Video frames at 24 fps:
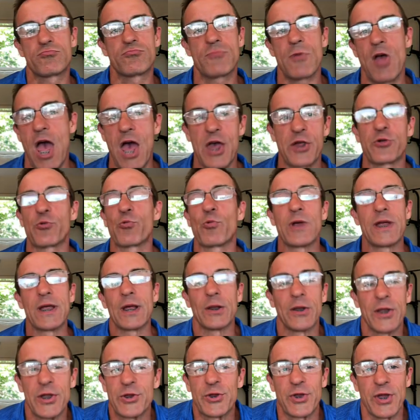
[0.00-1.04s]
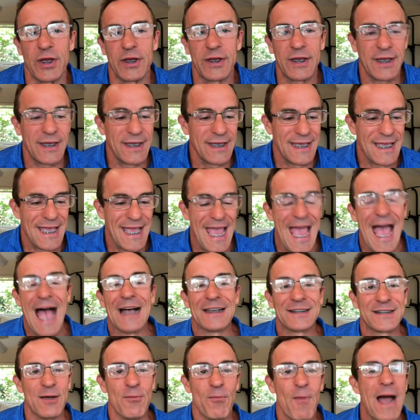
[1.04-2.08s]
as realistic
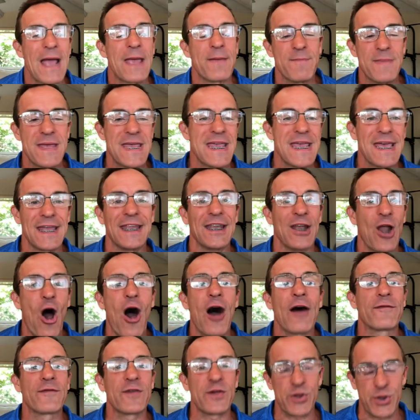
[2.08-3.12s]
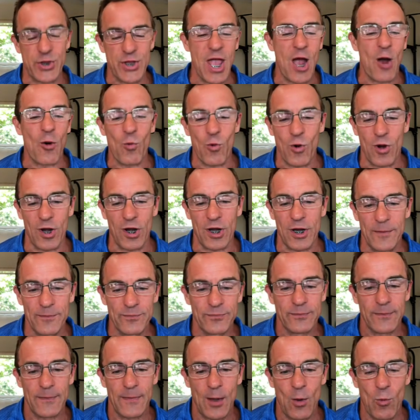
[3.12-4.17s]
as it might be in an office network
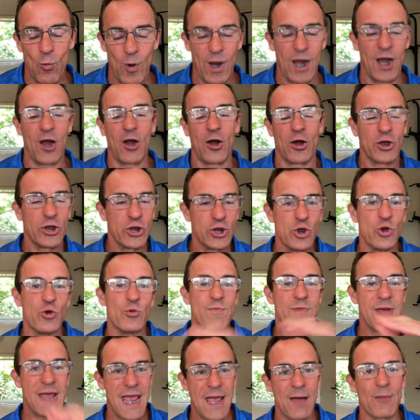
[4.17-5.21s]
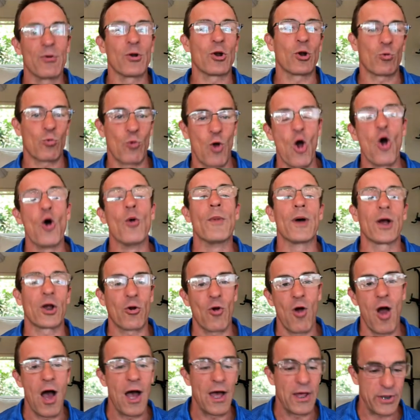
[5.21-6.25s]
where you'd be able to roam
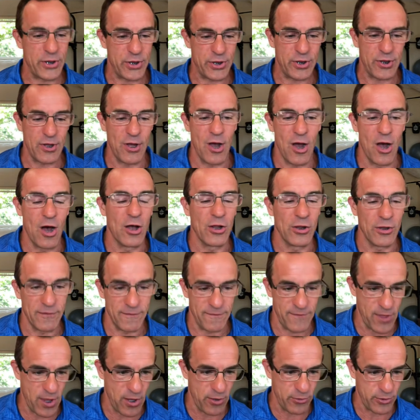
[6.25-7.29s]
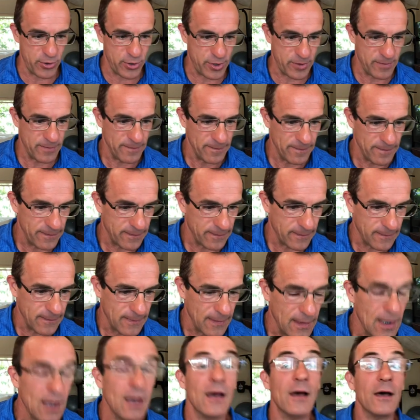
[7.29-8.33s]
across all of those.
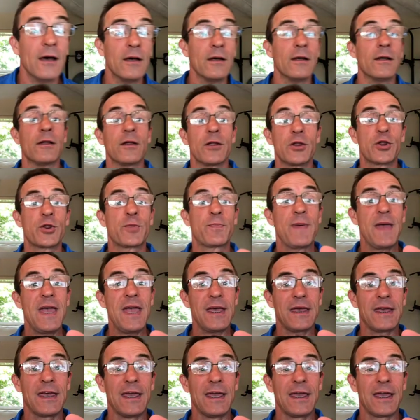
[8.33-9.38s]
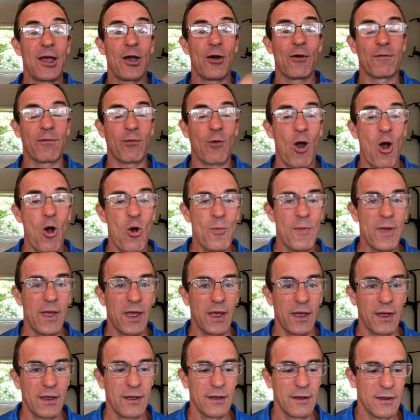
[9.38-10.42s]
Speaking of
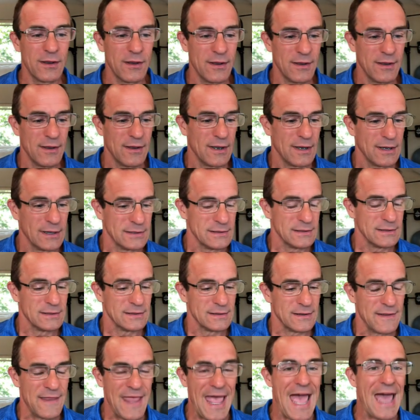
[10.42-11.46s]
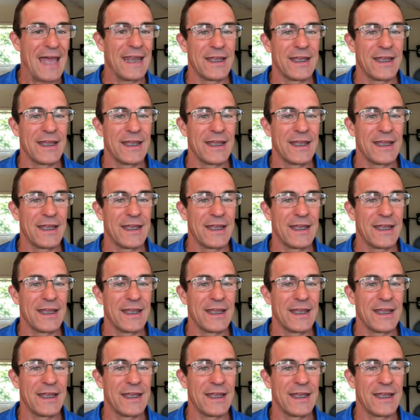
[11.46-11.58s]
roaming, that